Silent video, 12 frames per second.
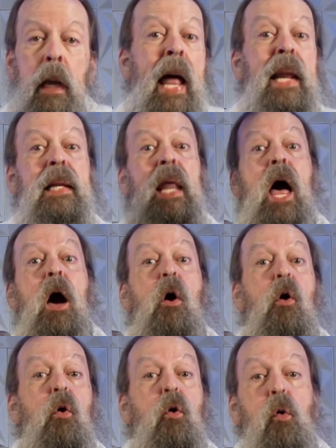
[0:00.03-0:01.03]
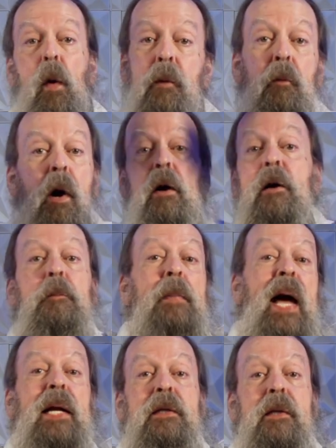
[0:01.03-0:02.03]
Hello, and welcome
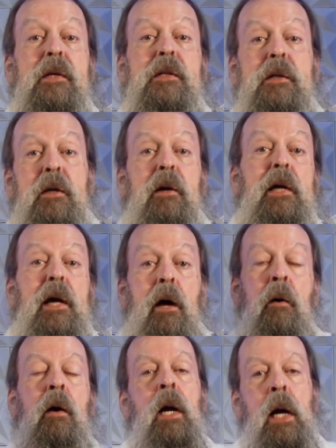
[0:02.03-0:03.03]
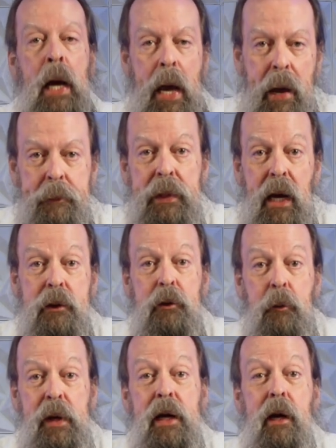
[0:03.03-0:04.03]
back to the studio. I'm Dr.
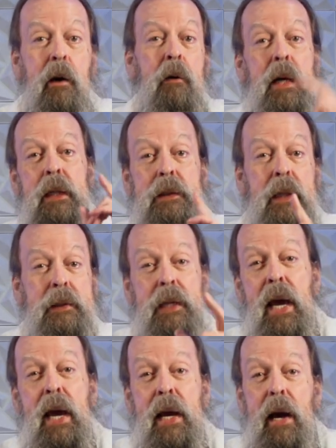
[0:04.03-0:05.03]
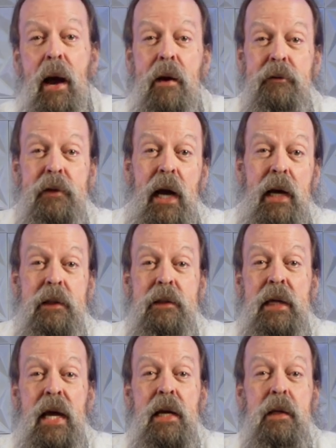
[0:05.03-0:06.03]
Wiggo, and today I've got
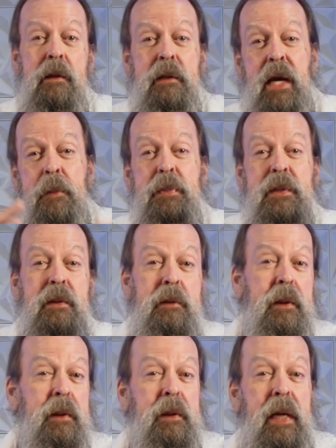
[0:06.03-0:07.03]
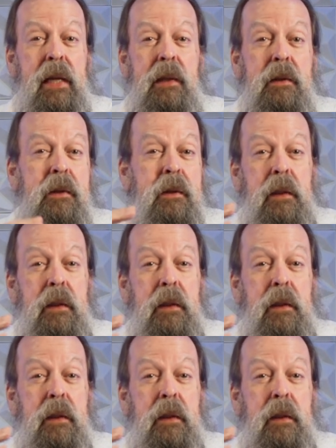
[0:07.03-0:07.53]
10 tips and hints,